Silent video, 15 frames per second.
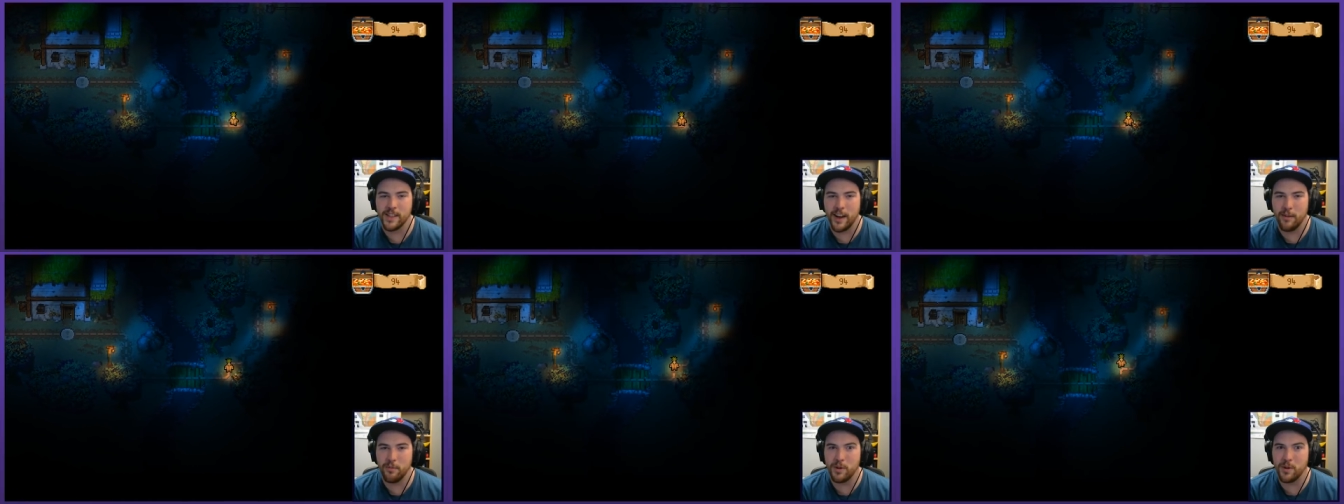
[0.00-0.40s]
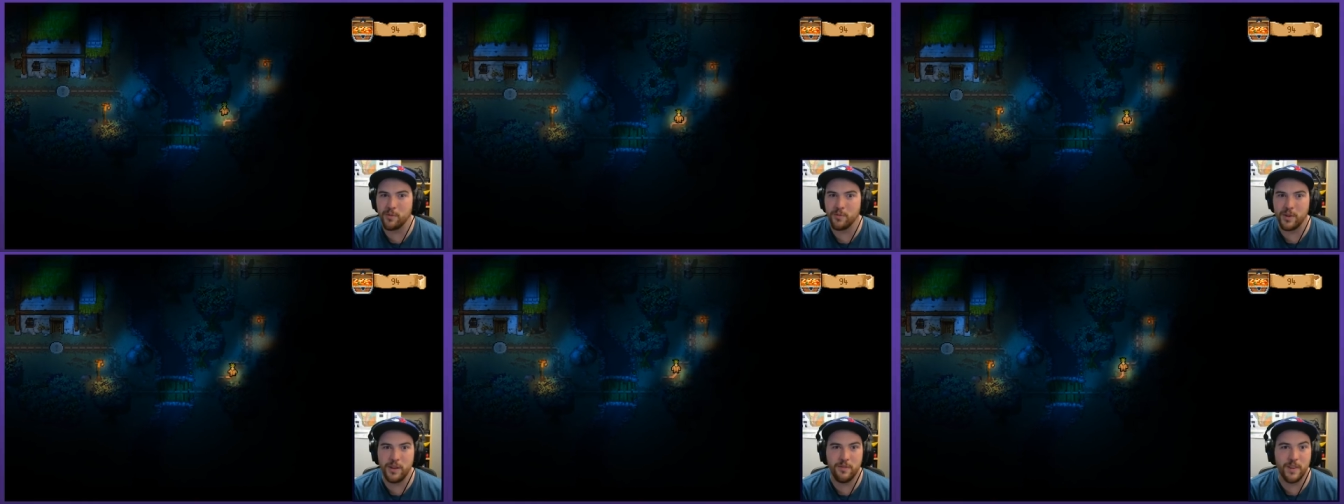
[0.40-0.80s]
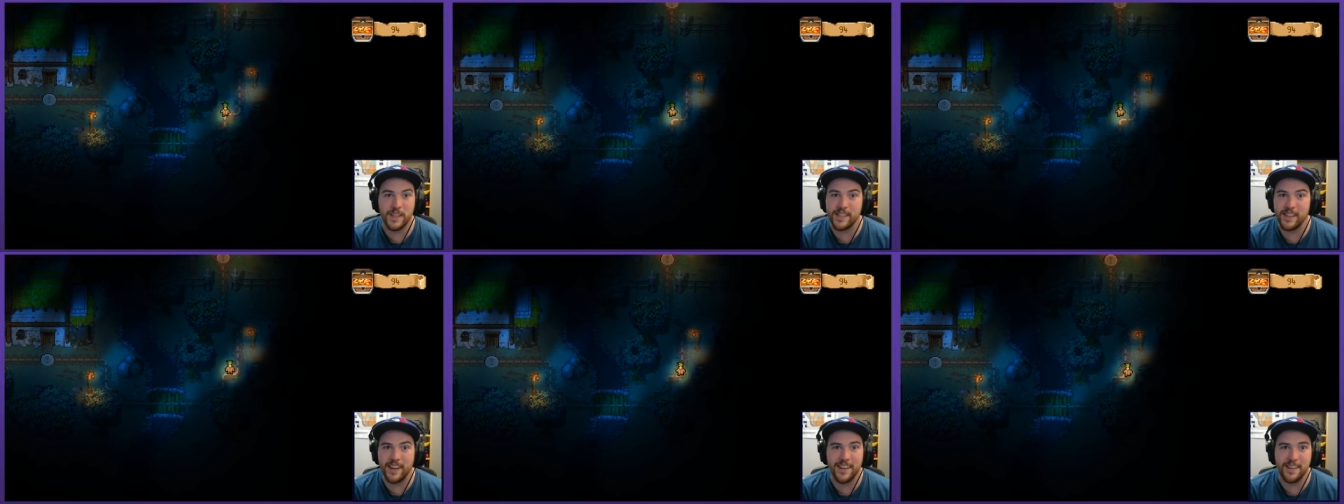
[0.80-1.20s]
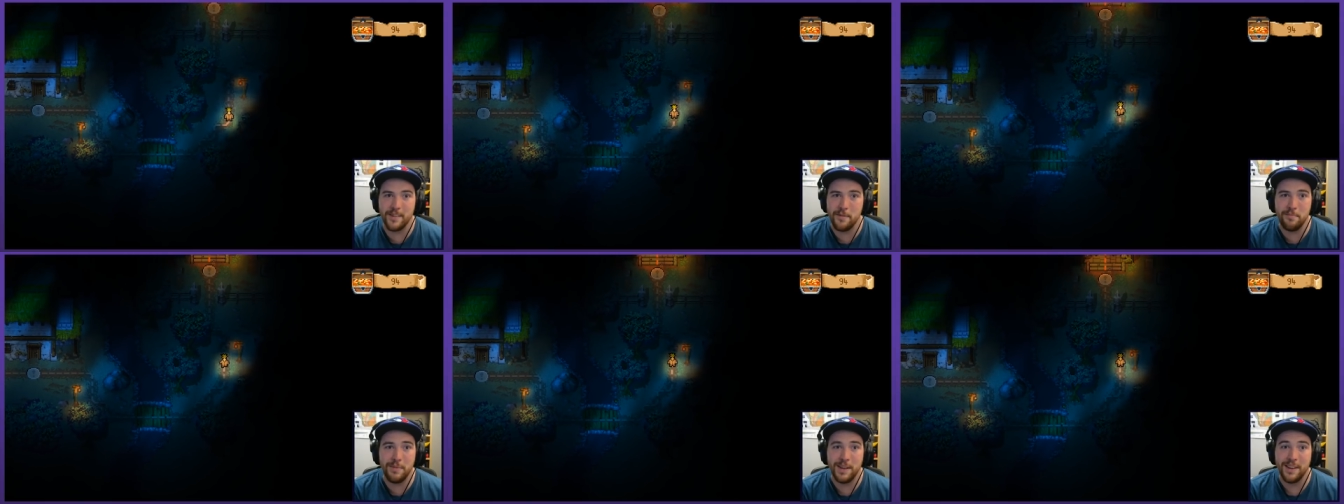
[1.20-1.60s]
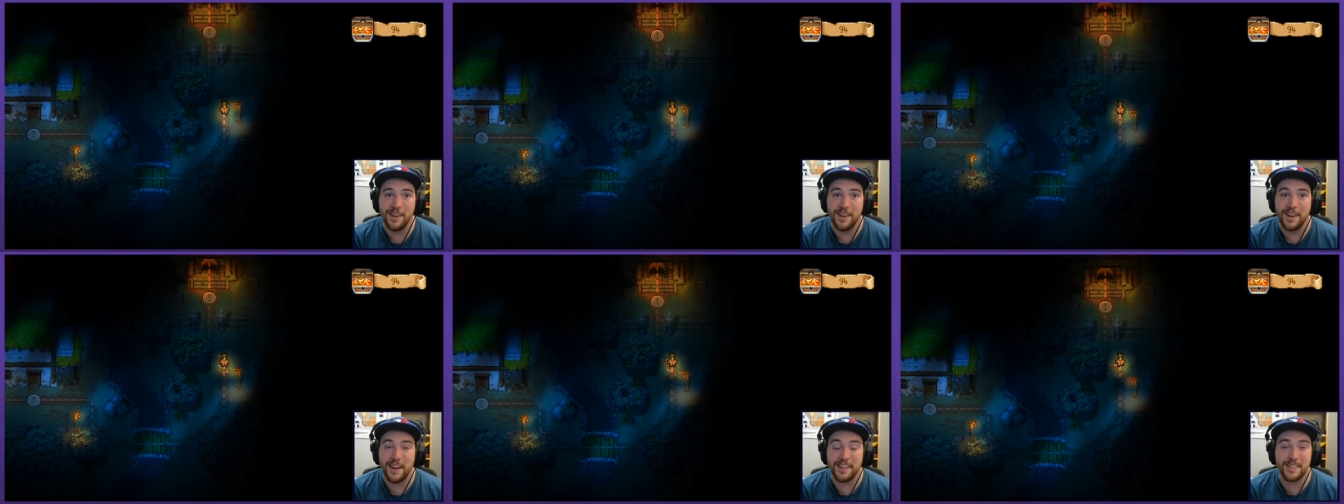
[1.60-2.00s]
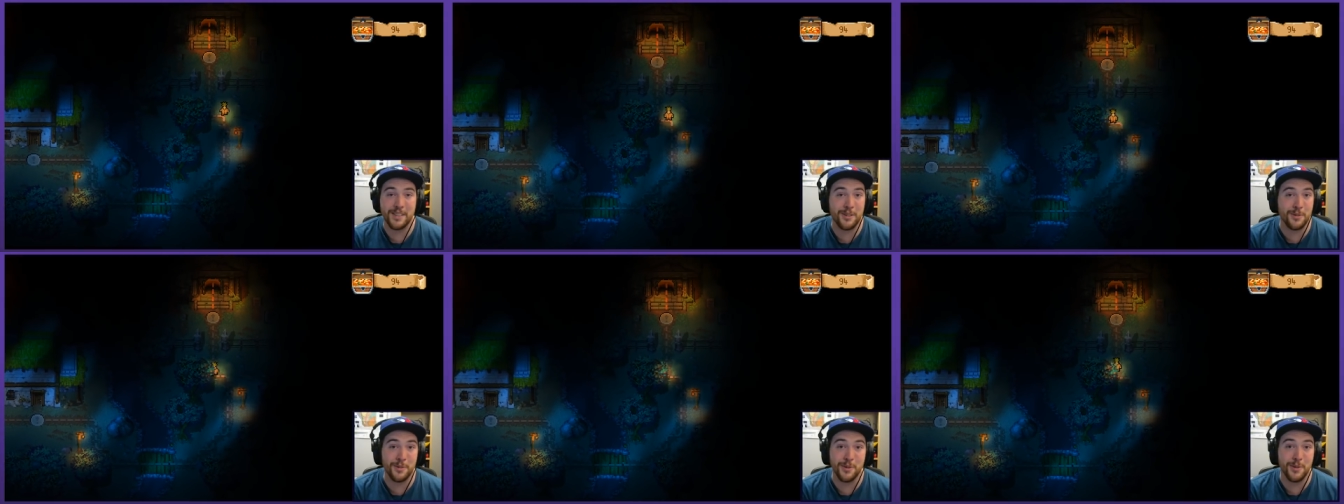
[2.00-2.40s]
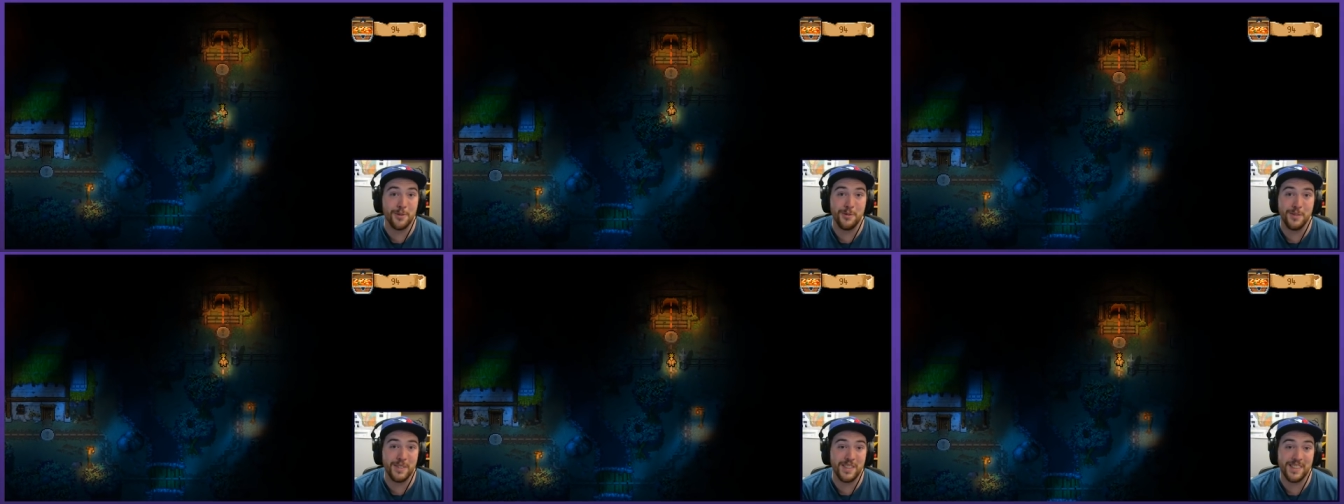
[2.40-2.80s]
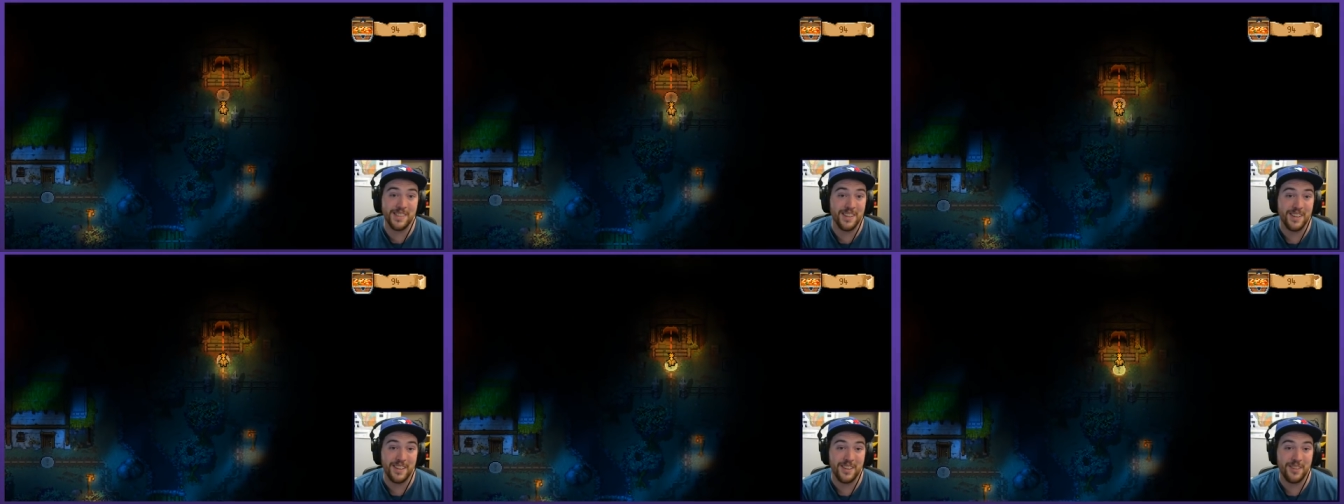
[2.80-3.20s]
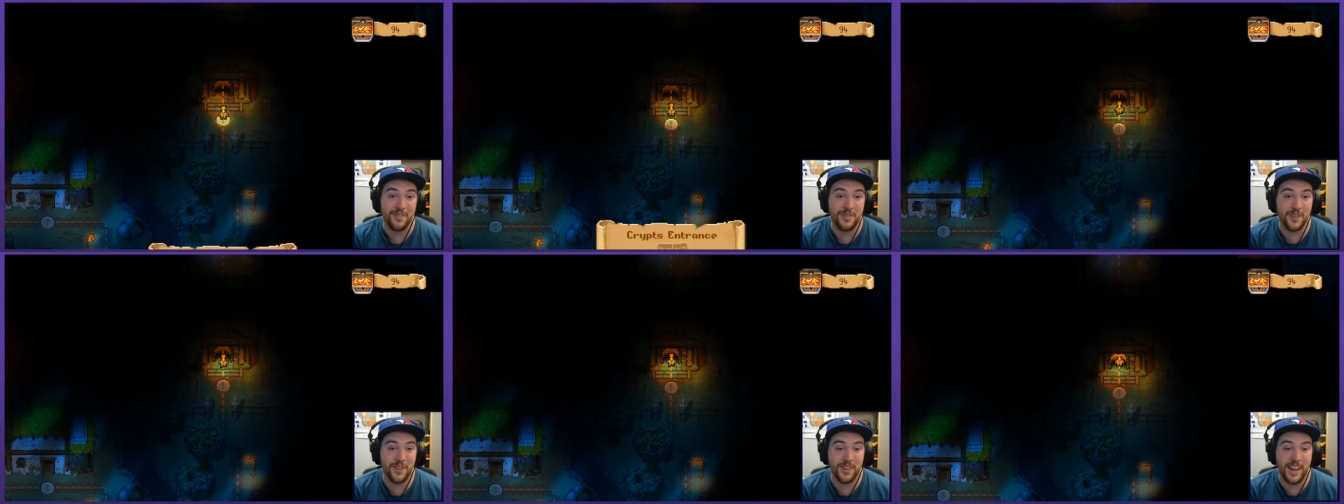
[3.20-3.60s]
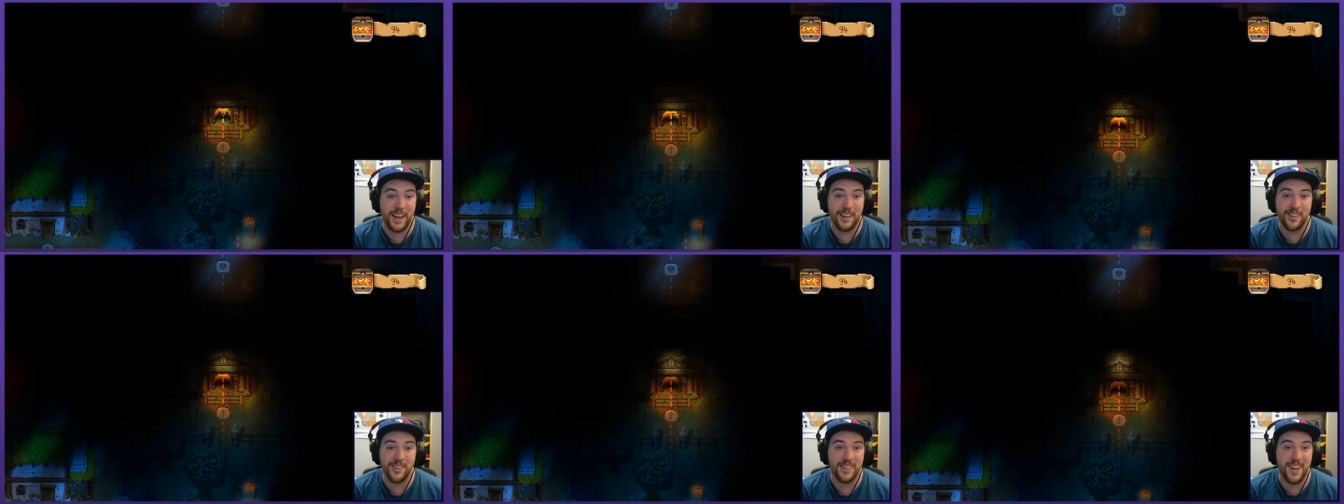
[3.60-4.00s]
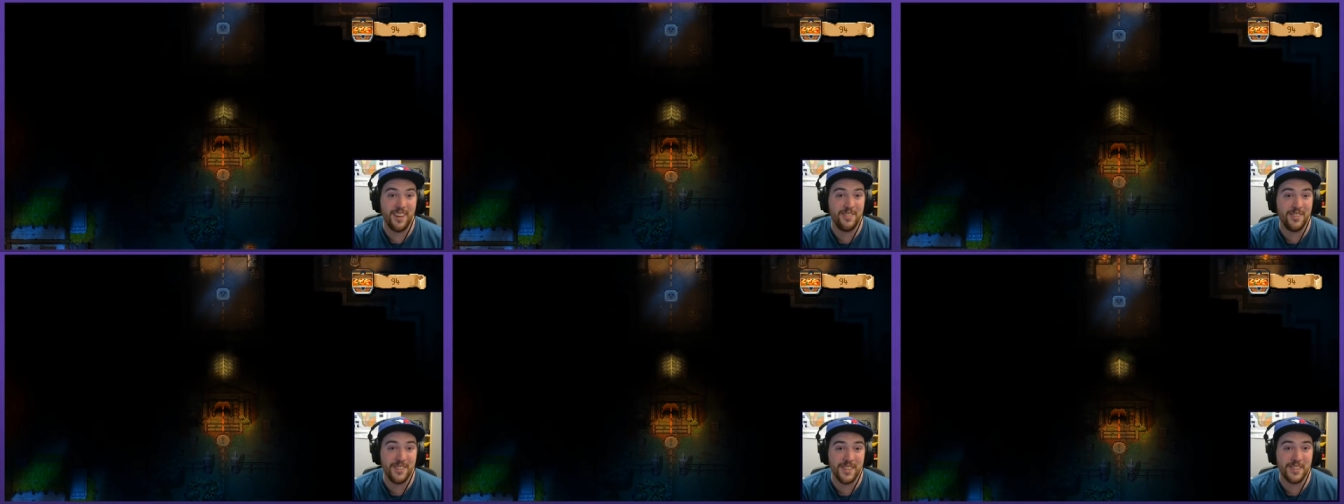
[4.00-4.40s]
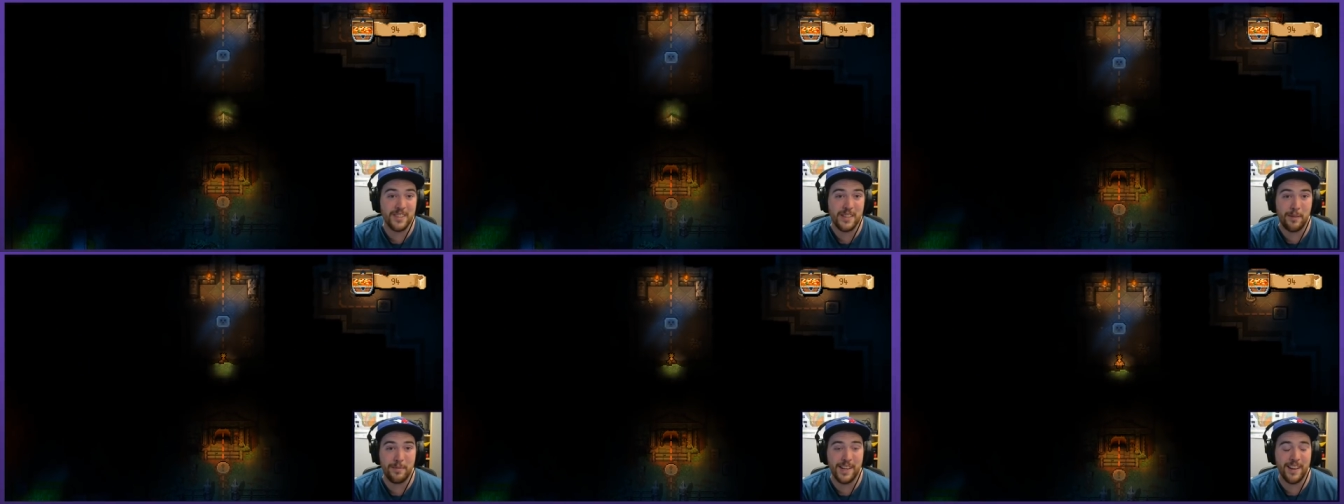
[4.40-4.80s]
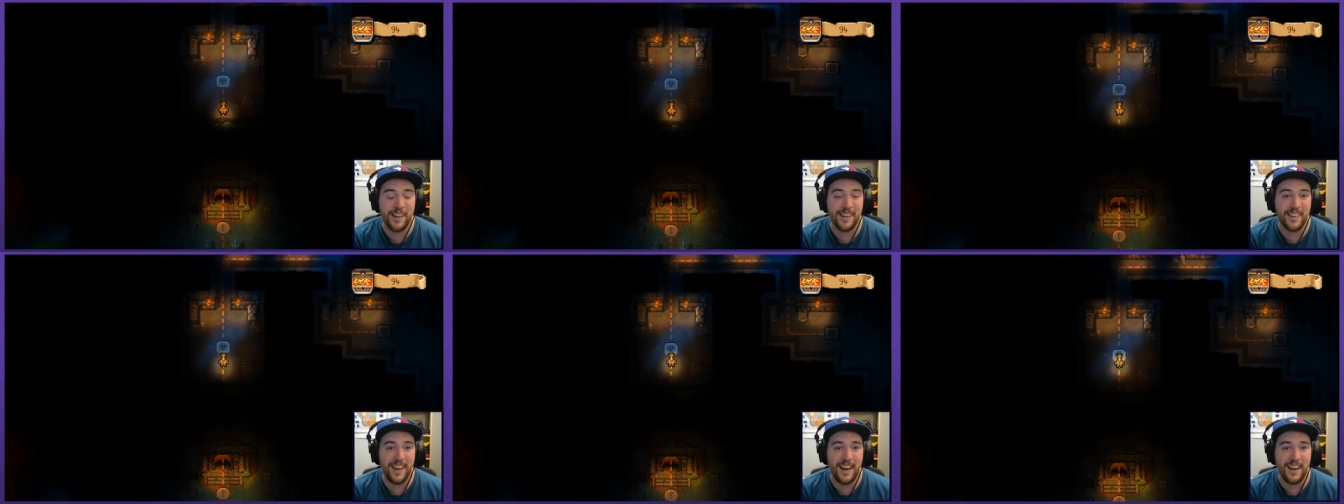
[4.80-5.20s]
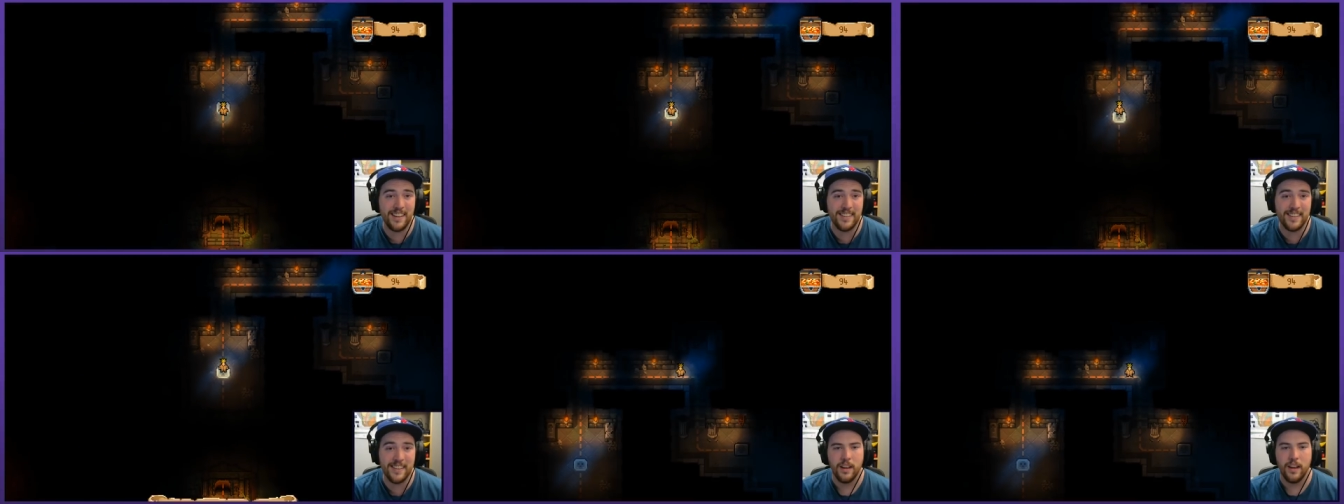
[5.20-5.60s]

I wonder if revisiting them has clues for later levels or something like that?